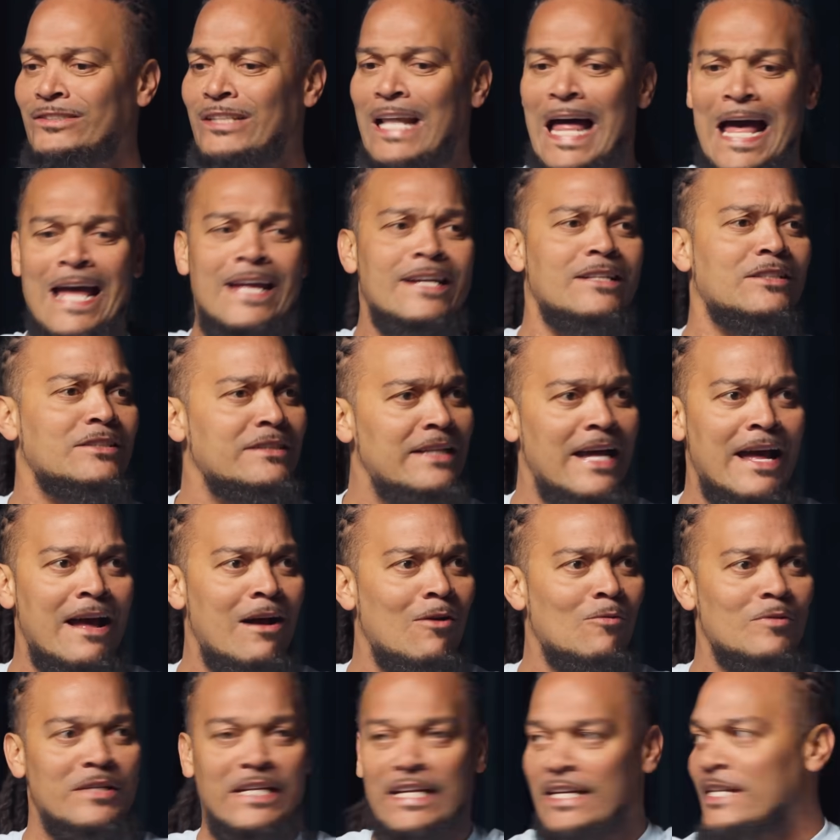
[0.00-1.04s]
Lions
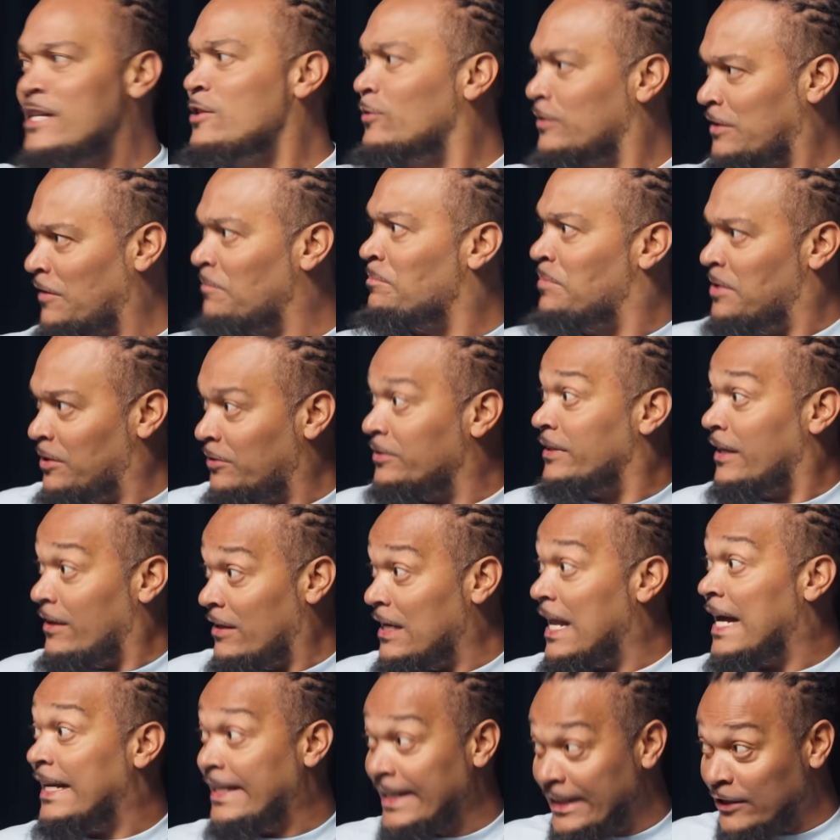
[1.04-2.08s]
now and the Eagles have built their
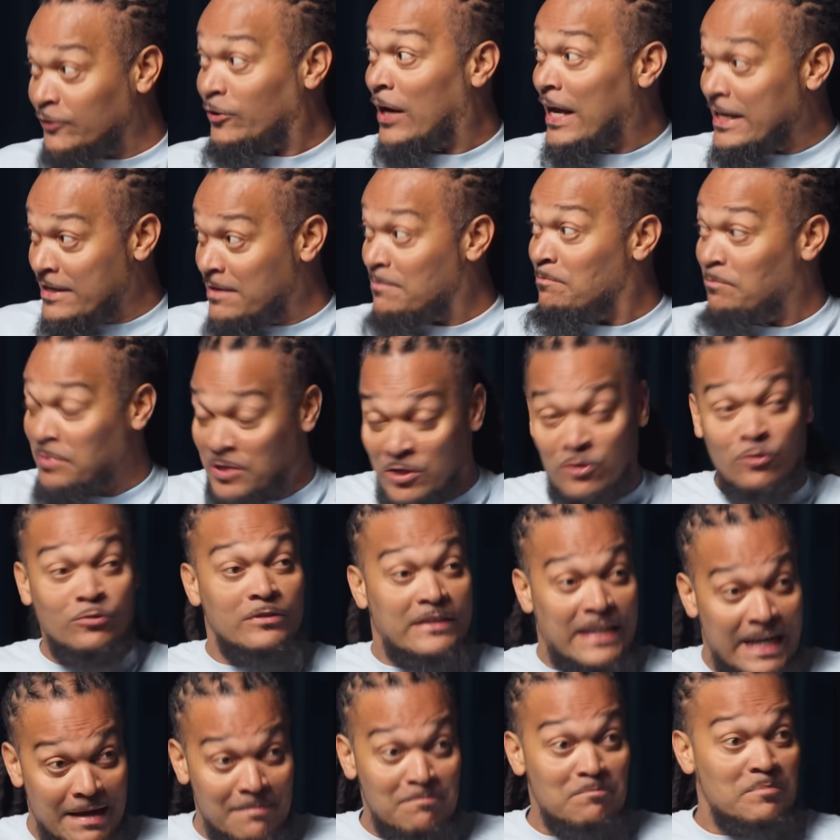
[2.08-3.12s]
line. They tried to
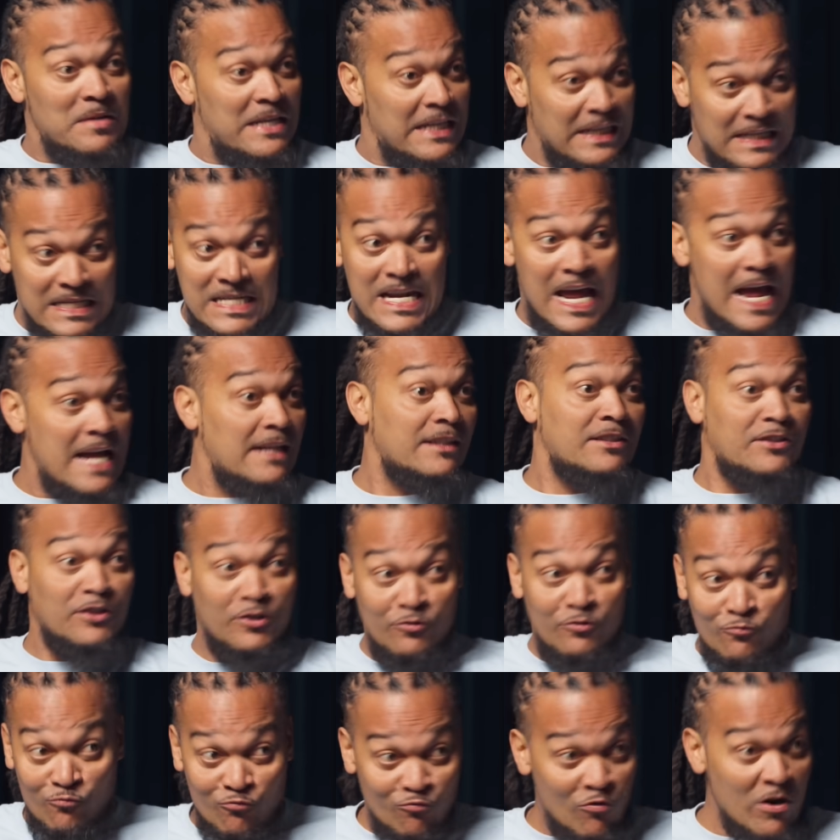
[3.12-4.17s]
build that big,
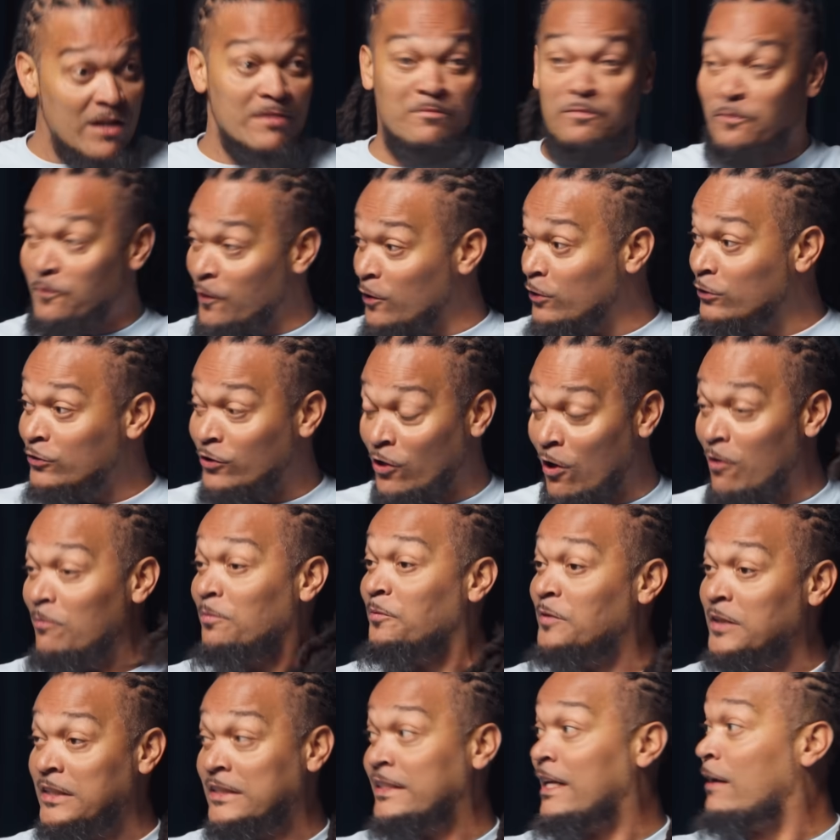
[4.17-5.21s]
nasty, run-first
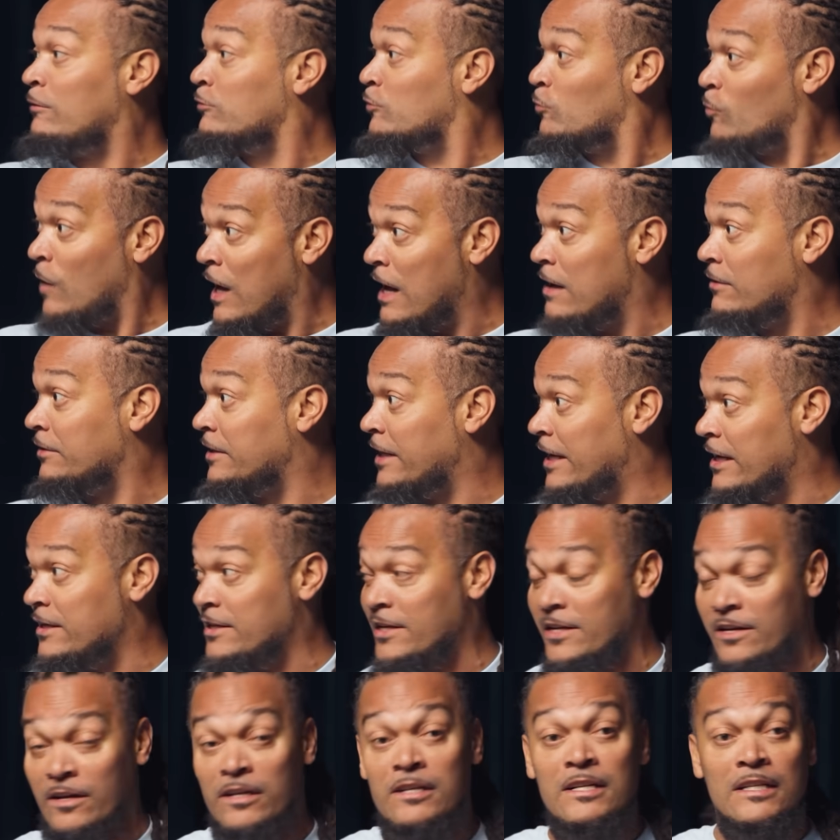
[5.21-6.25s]
offense. That was the Wildcat
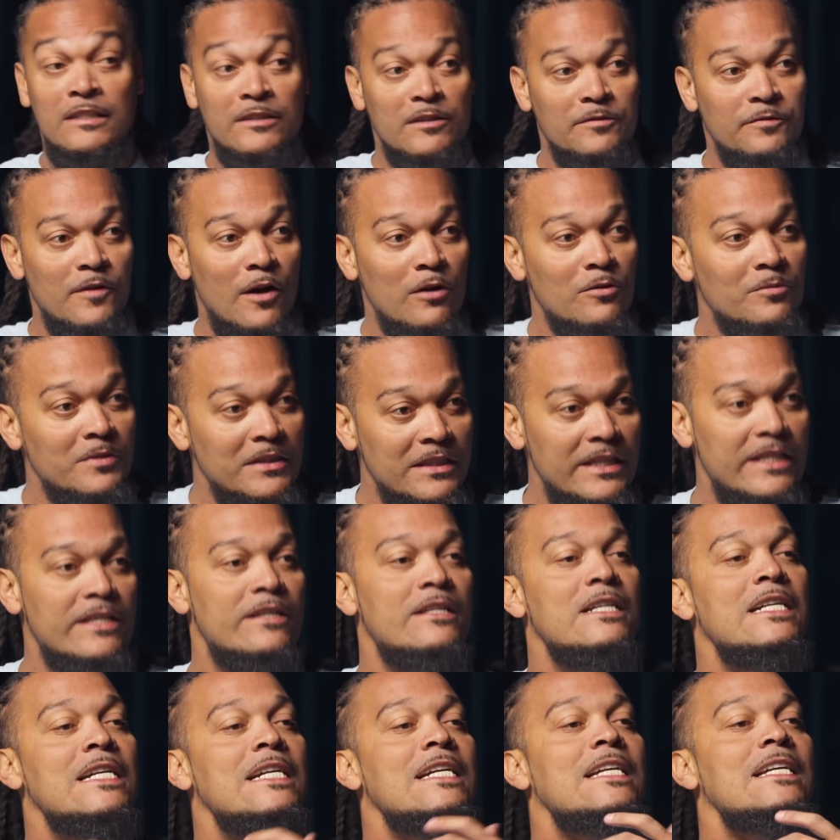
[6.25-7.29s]
year. The following
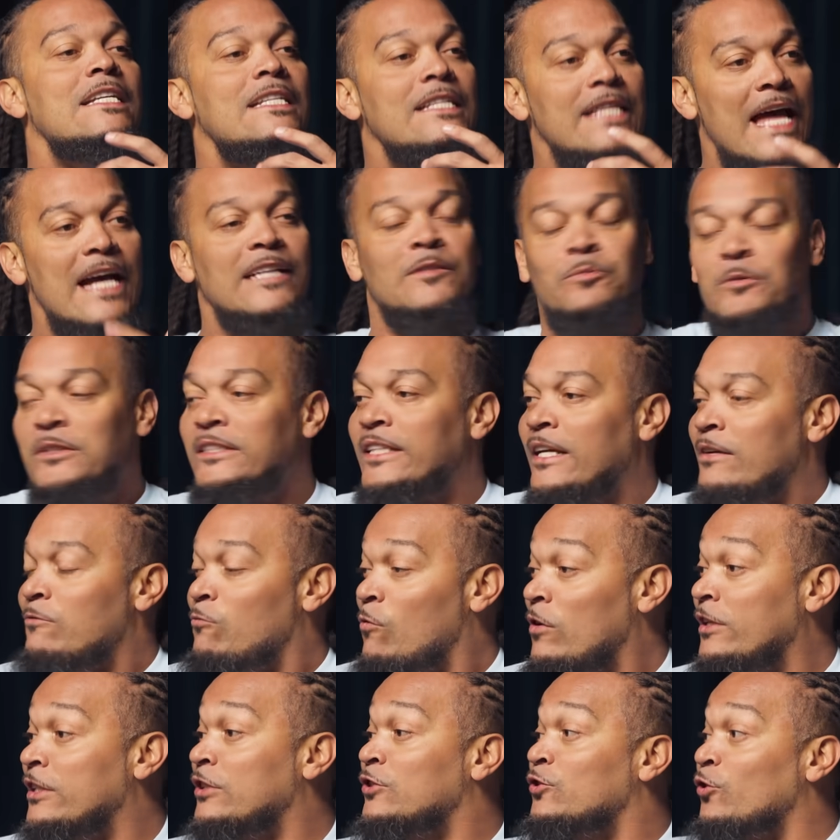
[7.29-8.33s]
year, that's what they
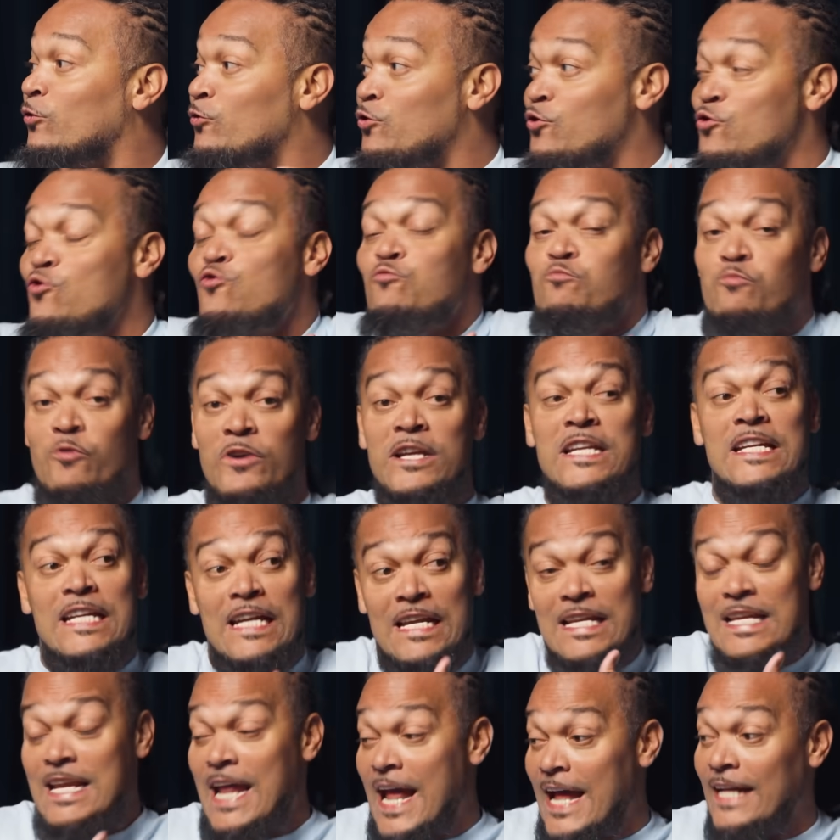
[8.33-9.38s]
wanted. So you bring
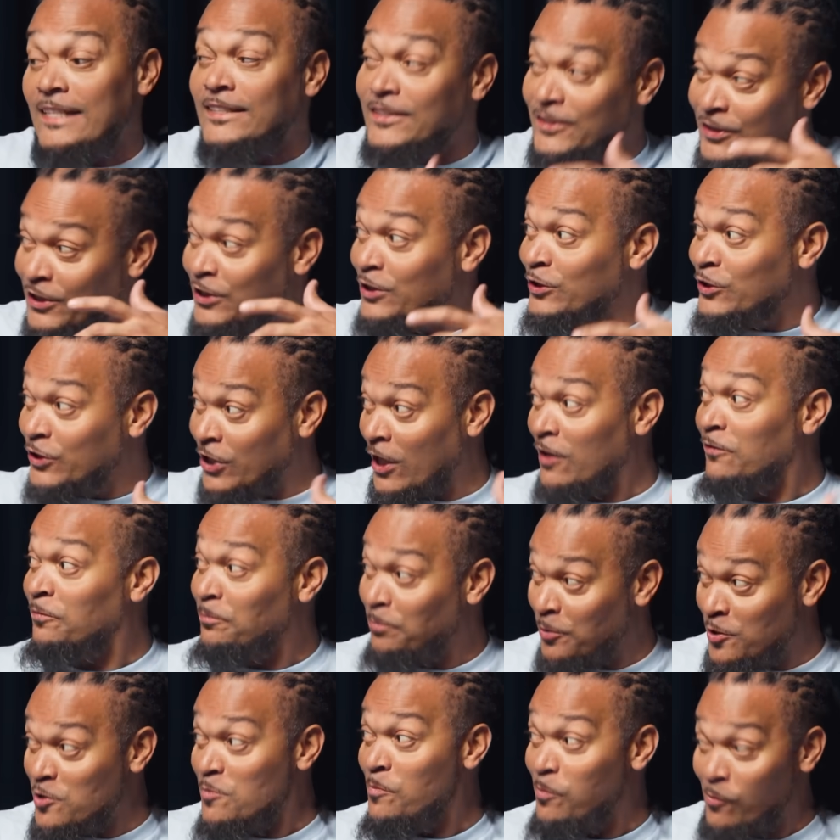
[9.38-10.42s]
in nasty, tough
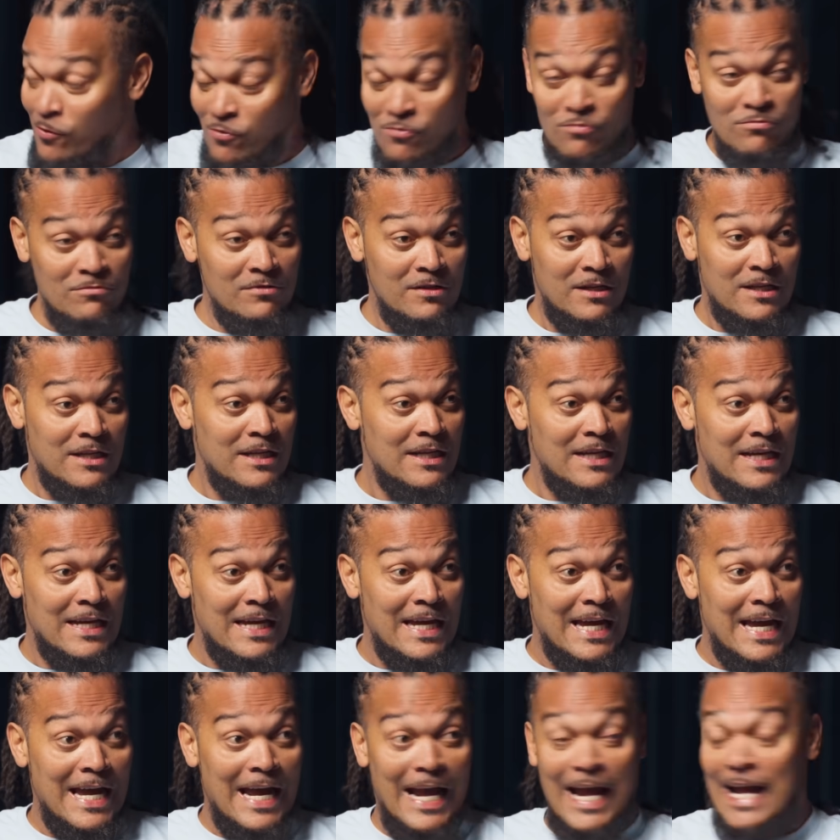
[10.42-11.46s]
people,
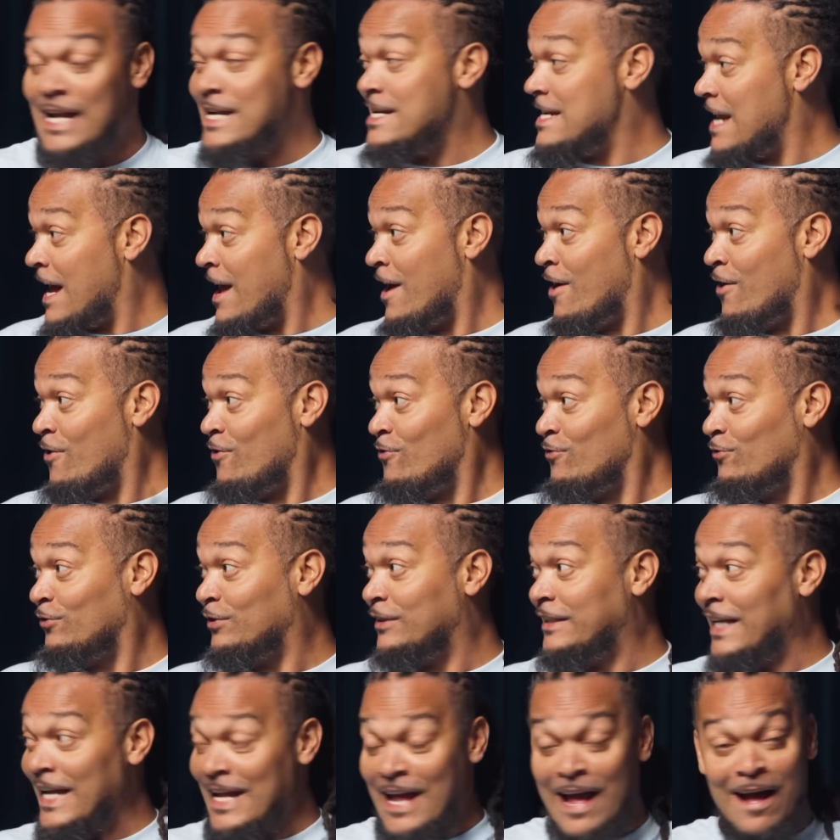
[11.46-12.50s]
and now
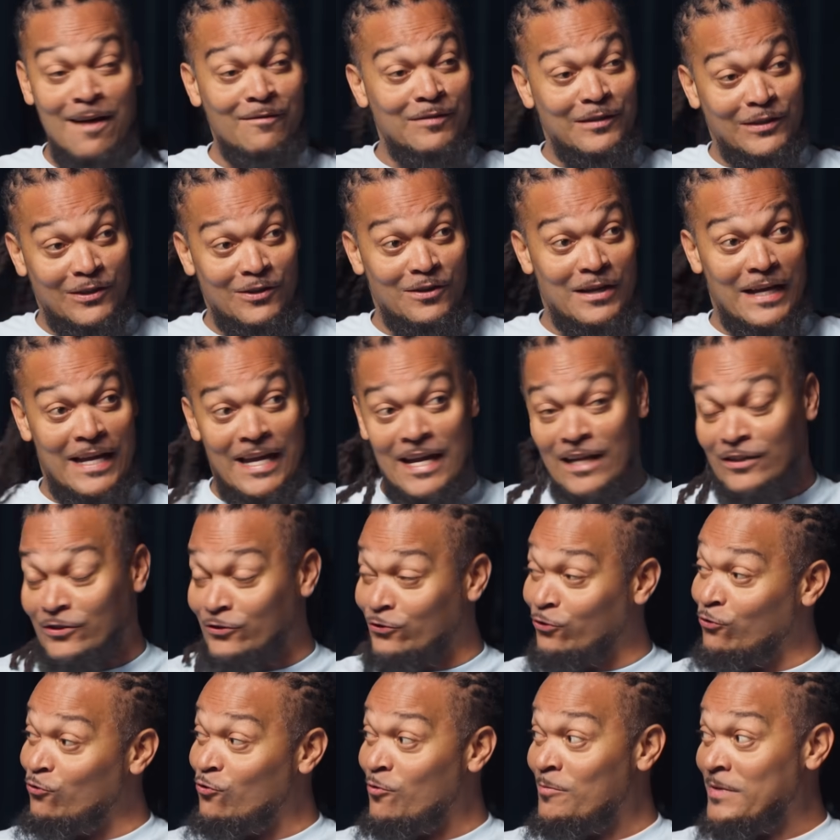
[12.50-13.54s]
they have a little edge
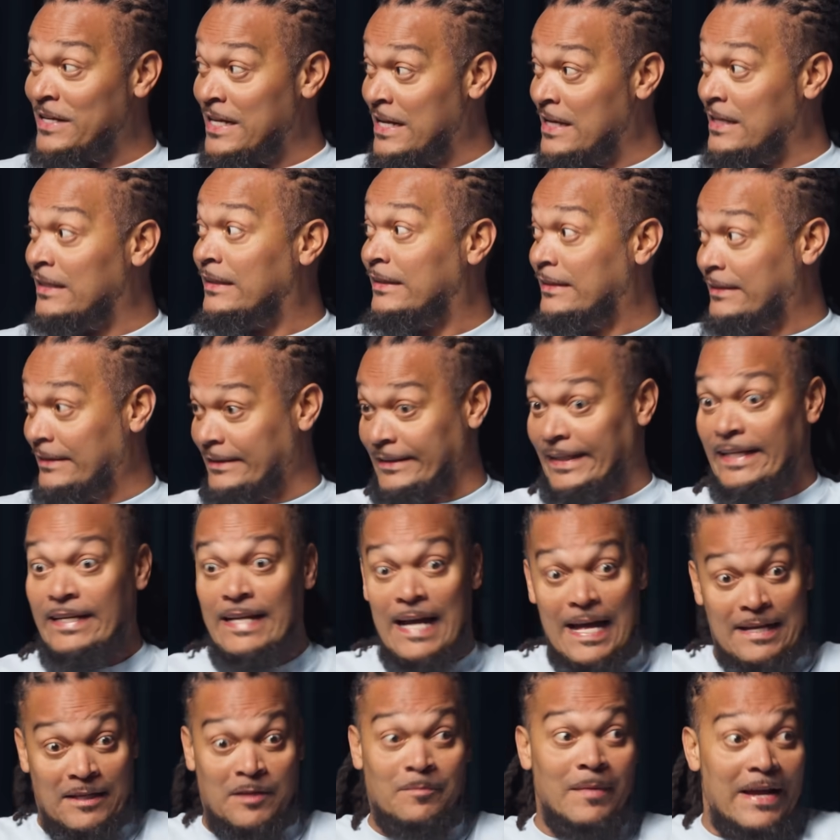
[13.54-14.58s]
to them, and they
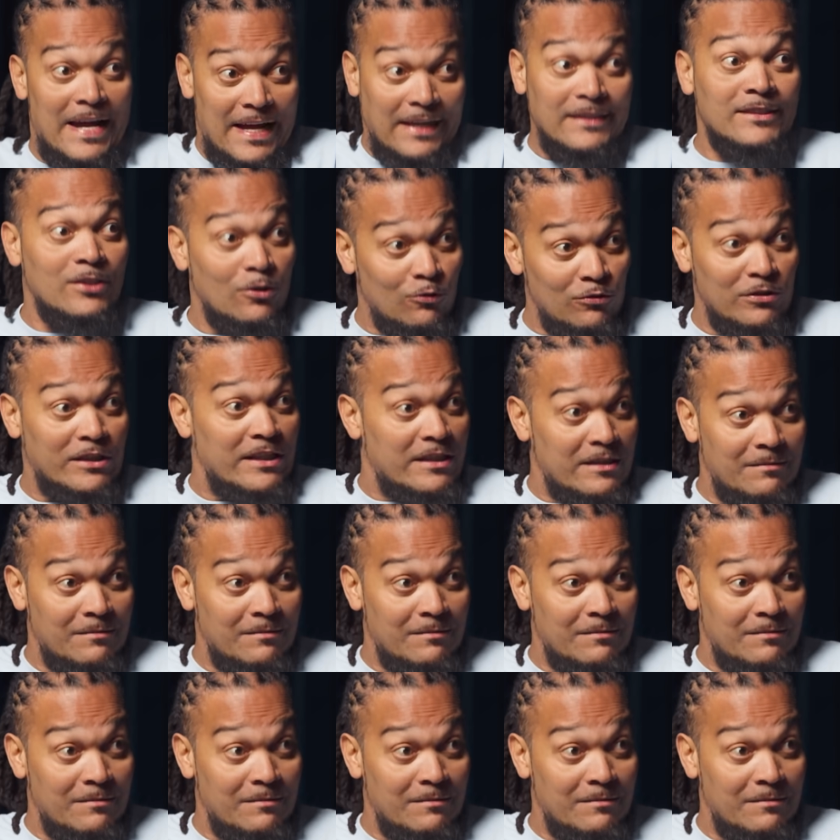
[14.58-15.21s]
got some asshole in